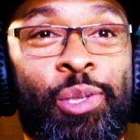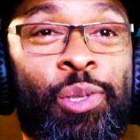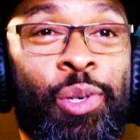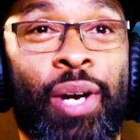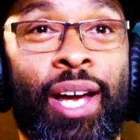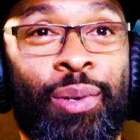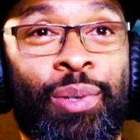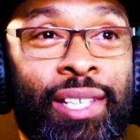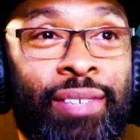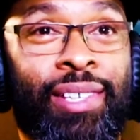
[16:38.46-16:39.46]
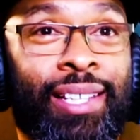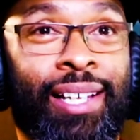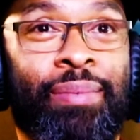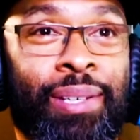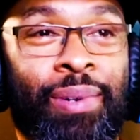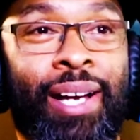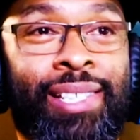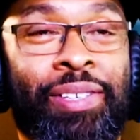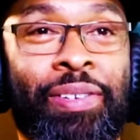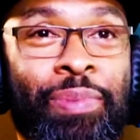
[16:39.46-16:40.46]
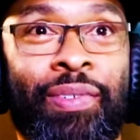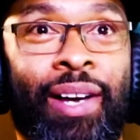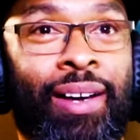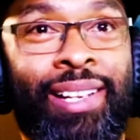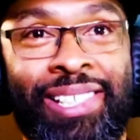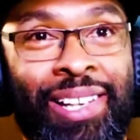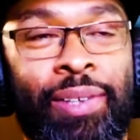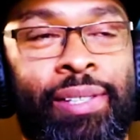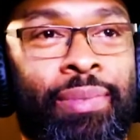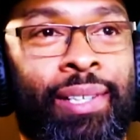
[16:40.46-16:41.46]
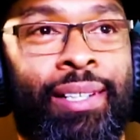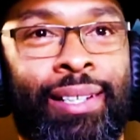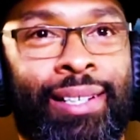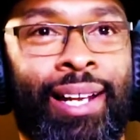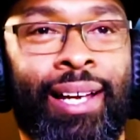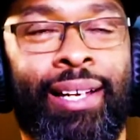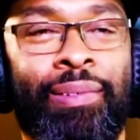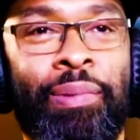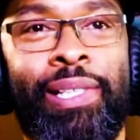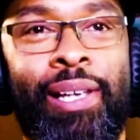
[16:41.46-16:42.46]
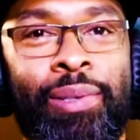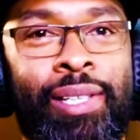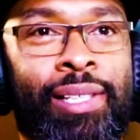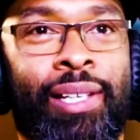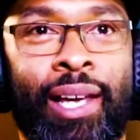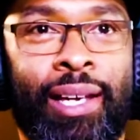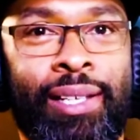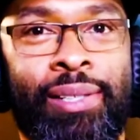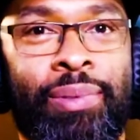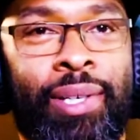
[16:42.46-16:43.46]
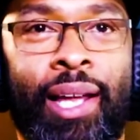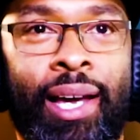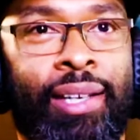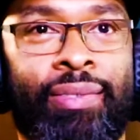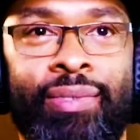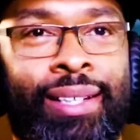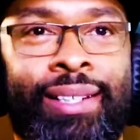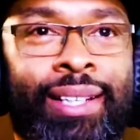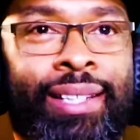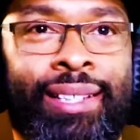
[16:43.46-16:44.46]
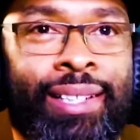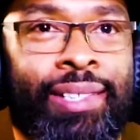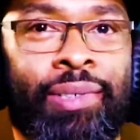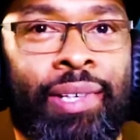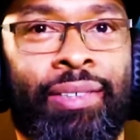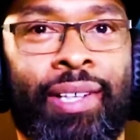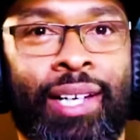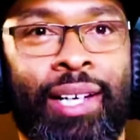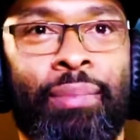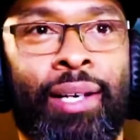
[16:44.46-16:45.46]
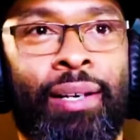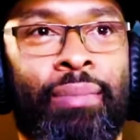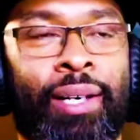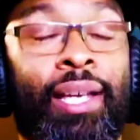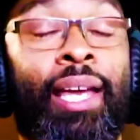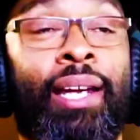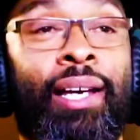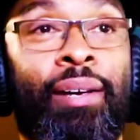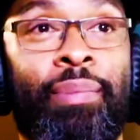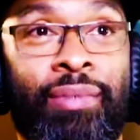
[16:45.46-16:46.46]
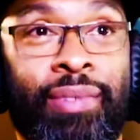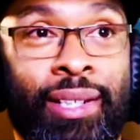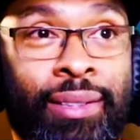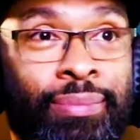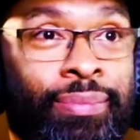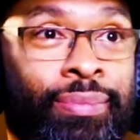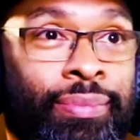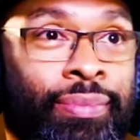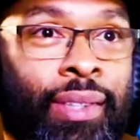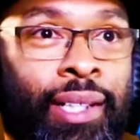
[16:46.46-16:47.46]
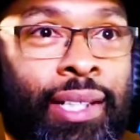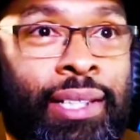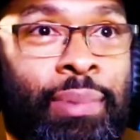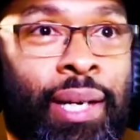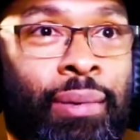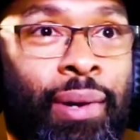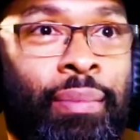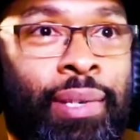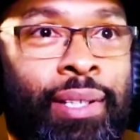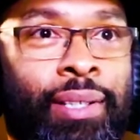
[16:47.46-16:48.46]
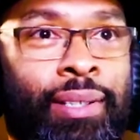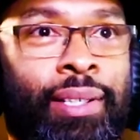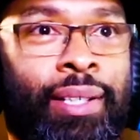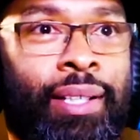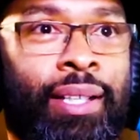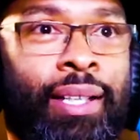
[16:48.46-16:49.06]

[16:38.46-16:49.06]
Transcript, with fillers: cool, right, on TV. I mean, watching on the movie, oh, this is awesome. But like when we talk to each other like this in real life, nothing constructive can come can come of it. Look at this man, Robin. Let's go!